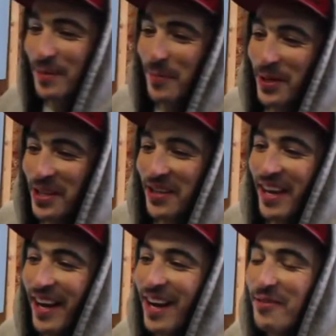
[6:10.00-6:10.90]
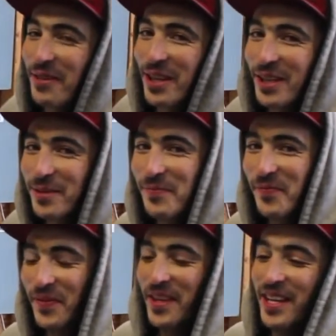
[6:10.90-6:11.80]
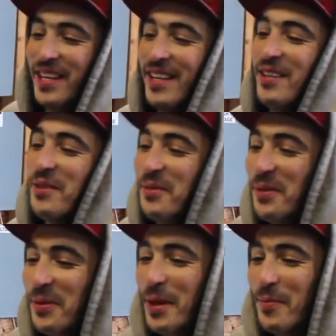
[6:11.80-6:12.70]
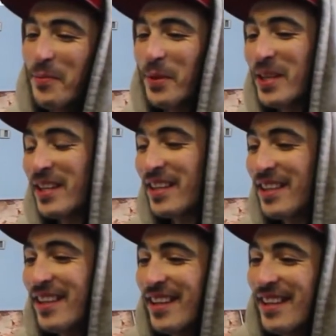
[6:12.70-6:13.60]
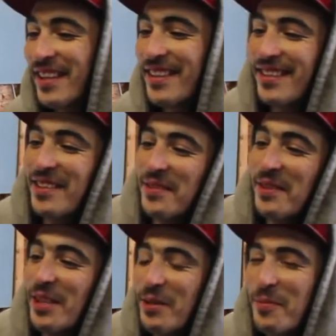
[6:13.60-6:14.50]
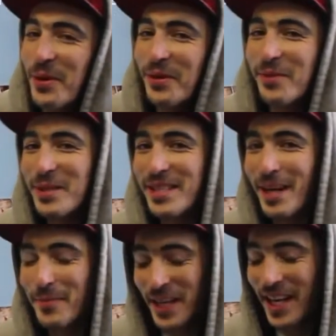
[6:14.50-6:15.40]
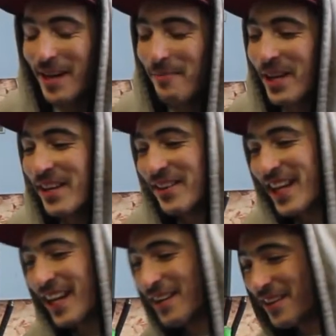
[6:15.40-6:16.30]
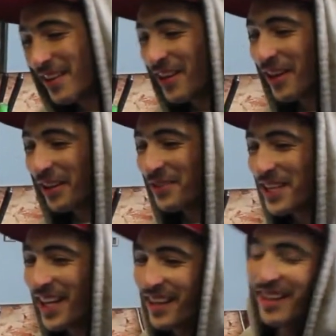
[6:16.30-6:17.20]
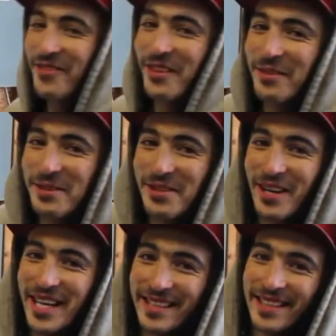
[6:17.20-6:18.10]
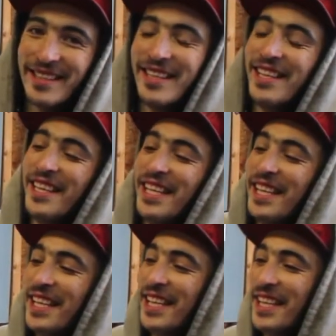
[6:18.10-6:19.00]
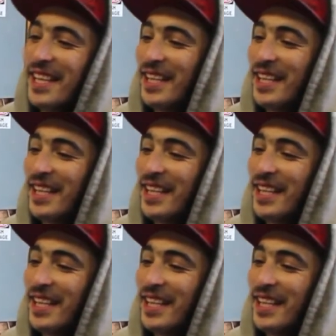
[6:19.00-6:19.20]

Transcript: about 1.5 years ago, we were up in Penticton, and lo and behold, we snapped a cam right out of the gate. Got through tech, everything was great, and